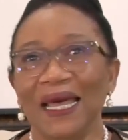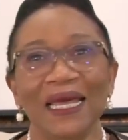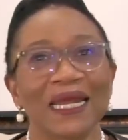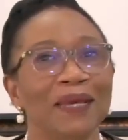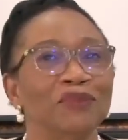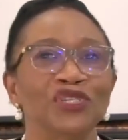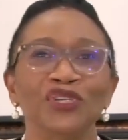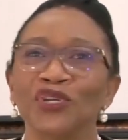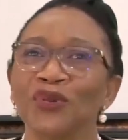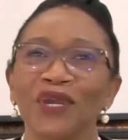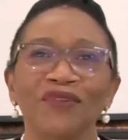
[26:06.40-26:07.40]
And I'm sure
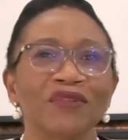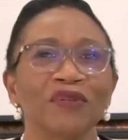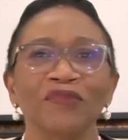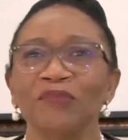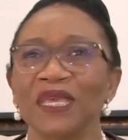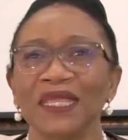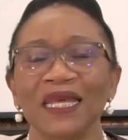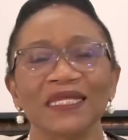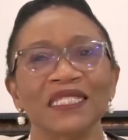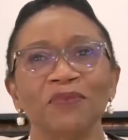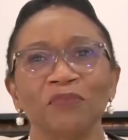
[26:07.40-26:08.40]
you agree with me
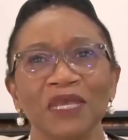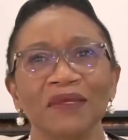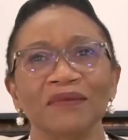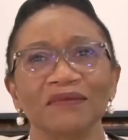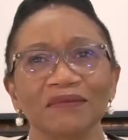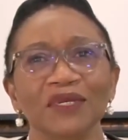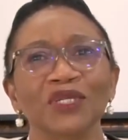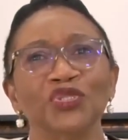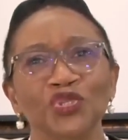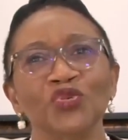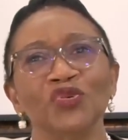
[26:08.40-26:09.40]
that it's been a
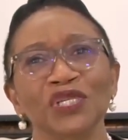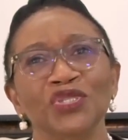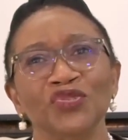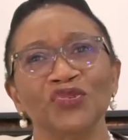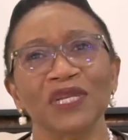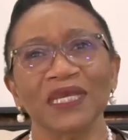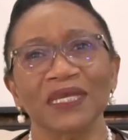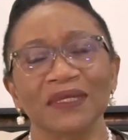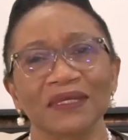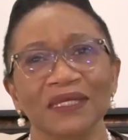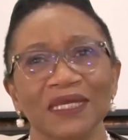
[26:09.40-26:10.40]
truly,
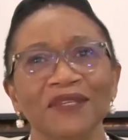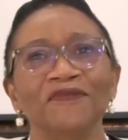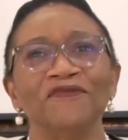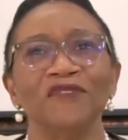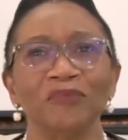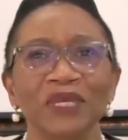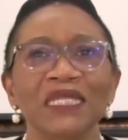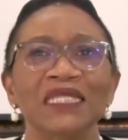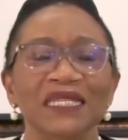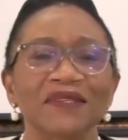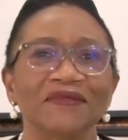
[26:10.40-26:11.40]
truly
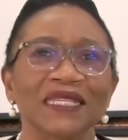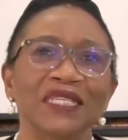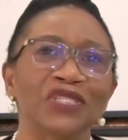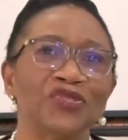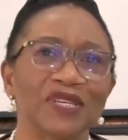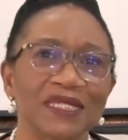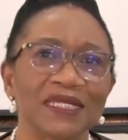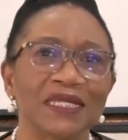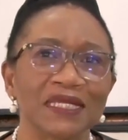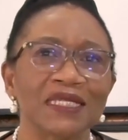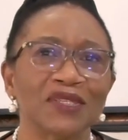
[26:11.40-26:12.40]
informative and
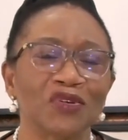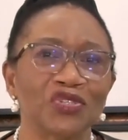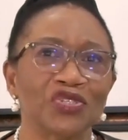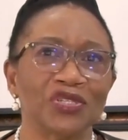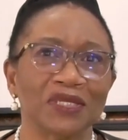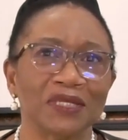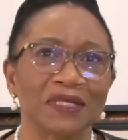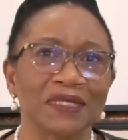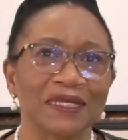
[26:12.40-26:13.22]
interesting discussion.